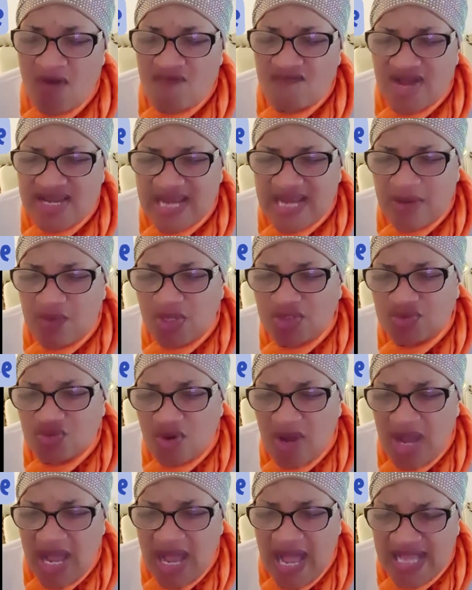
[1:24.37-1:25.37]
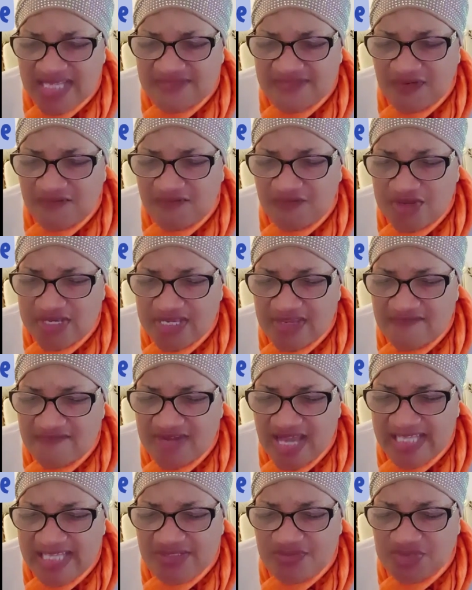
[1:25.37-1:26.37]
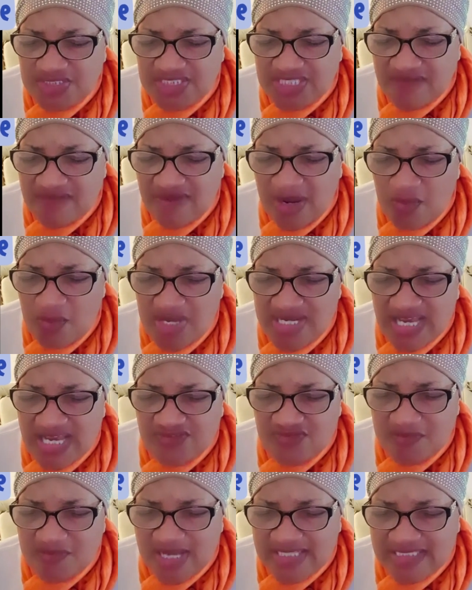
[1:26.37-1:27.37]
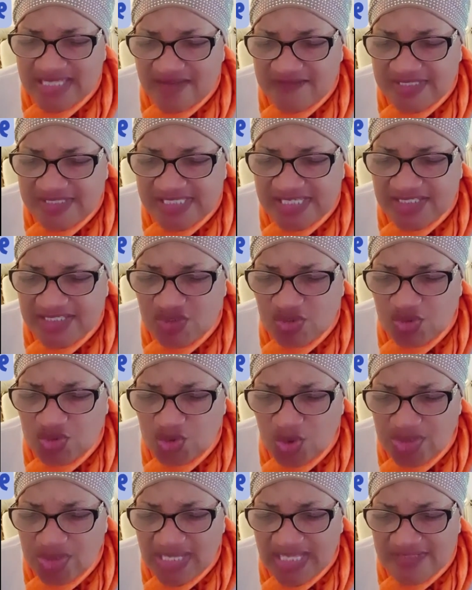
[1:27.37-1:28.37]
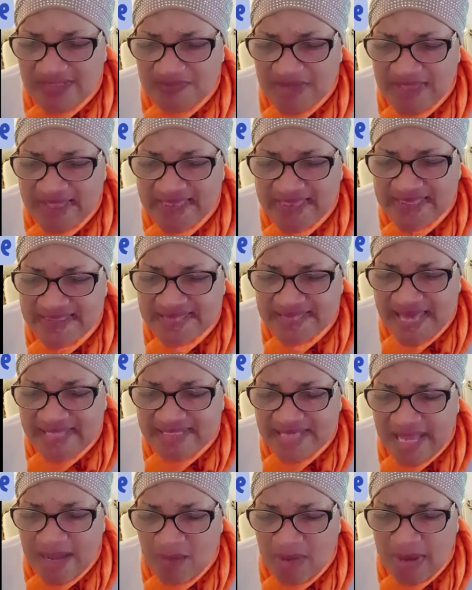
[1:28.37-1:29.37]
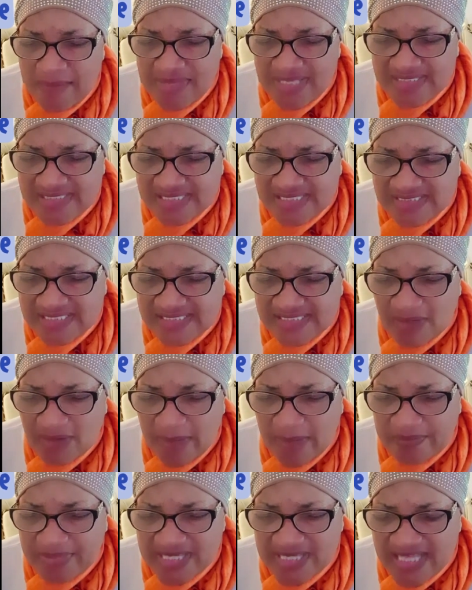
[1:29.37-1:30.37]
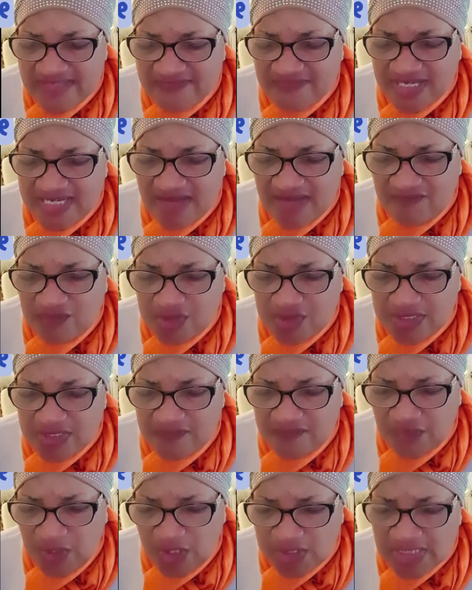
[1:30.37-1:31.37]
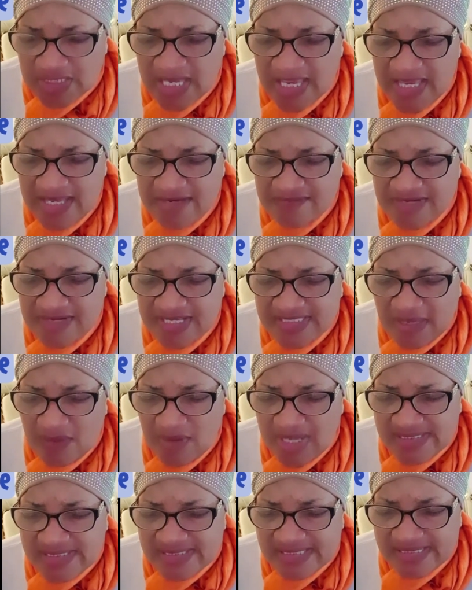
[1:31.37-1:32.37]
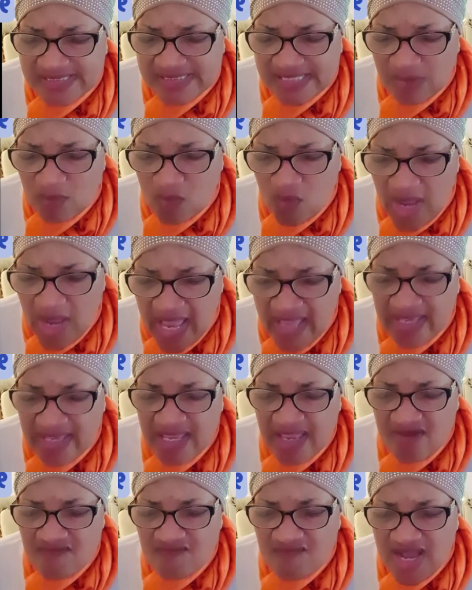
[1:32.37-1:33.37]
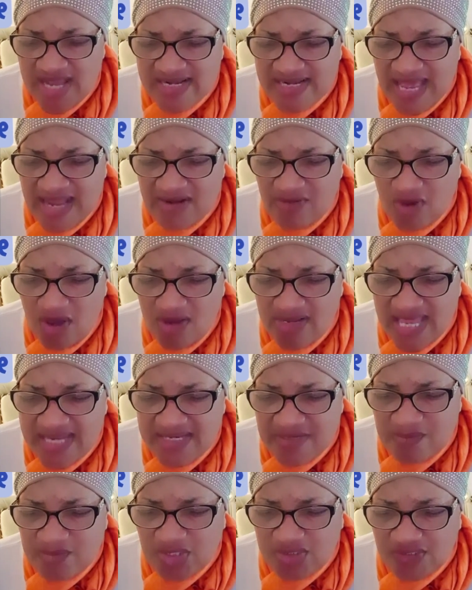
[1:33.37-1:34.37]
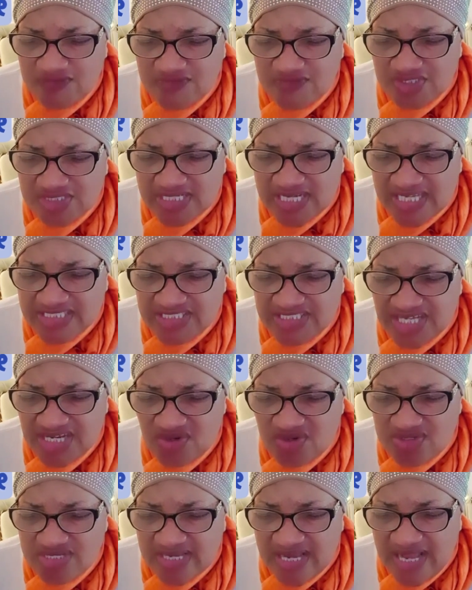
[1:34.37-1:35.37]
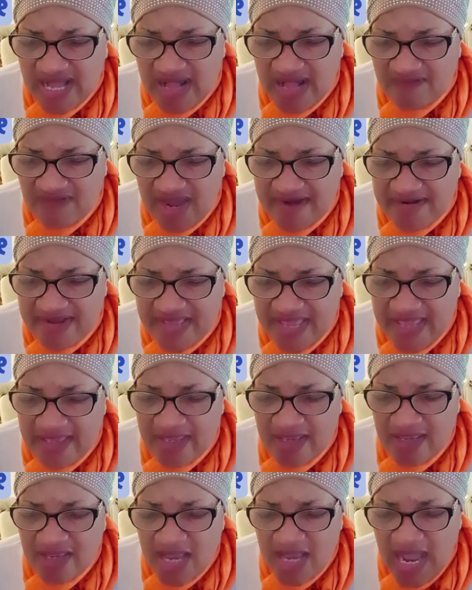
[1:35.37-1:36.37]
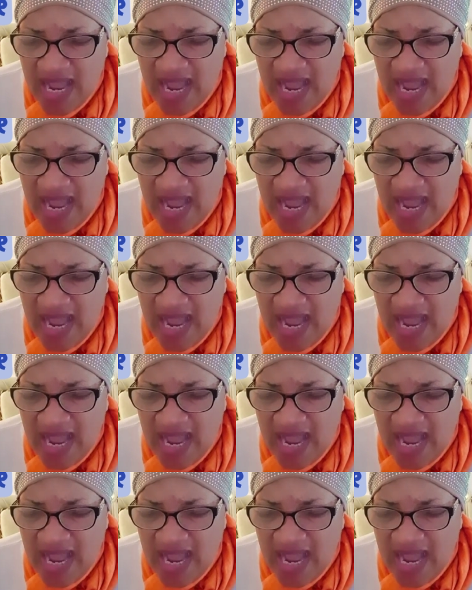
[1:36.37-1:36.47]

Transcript: Father, I want to ask for forgiveness, whichever way that we might have sinned to you, that might hinder our messages, our prayers. Father, forgive us. Erase our sins away. Father, Lord, let the blood of Jesus that shed on the Calvary